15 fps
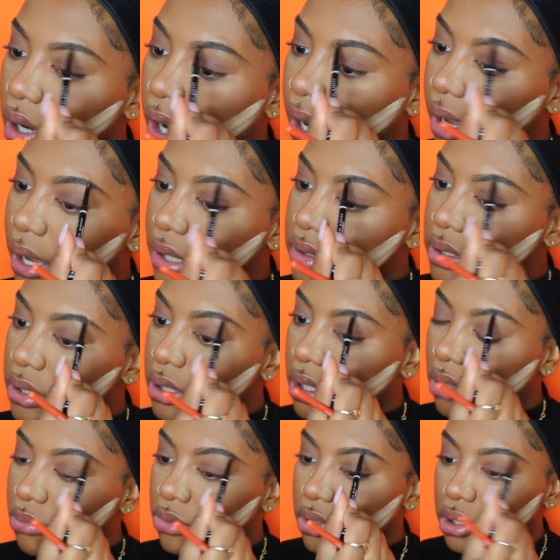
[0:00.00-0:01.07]
I had to get
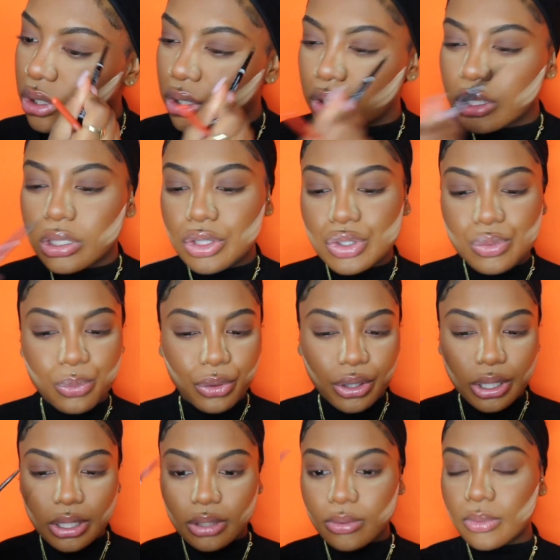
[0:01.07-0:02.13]
up really early this
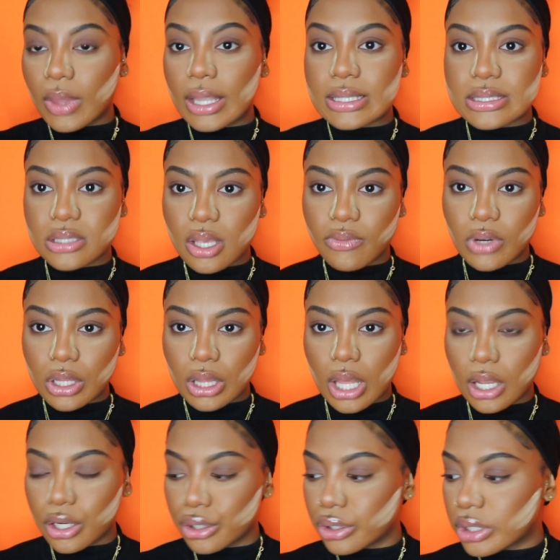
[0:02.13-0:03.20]
morning, like 7
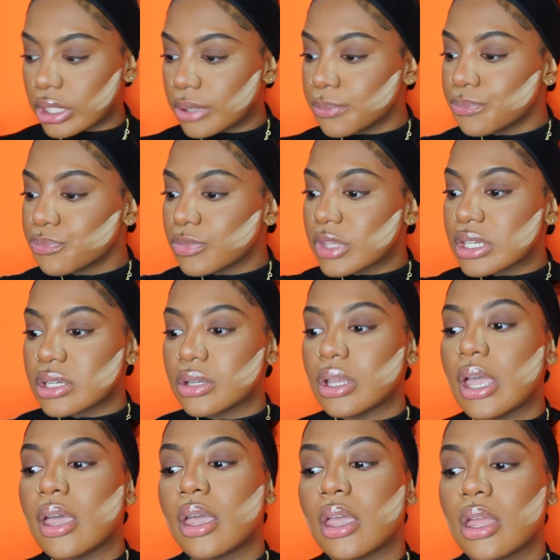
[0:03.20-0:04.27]
o'clock early.
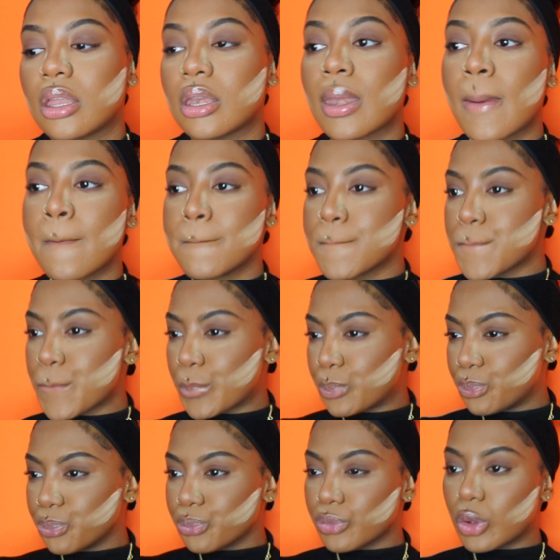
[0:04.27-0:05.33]
And,
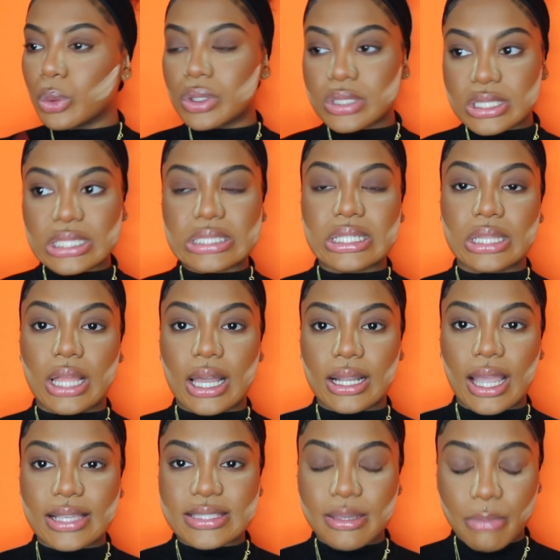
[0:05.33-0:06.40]
well, 6
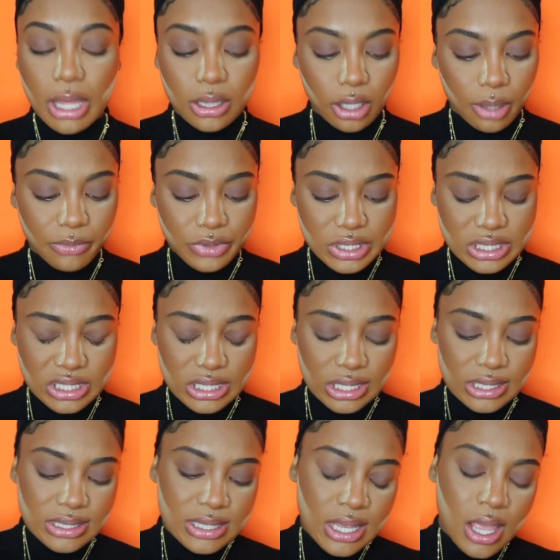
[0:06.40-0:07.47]
o'clock. I set my alarm for
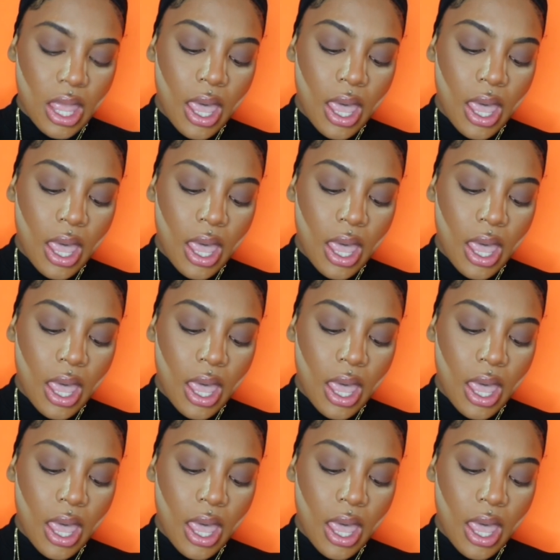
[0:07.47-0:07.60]
6.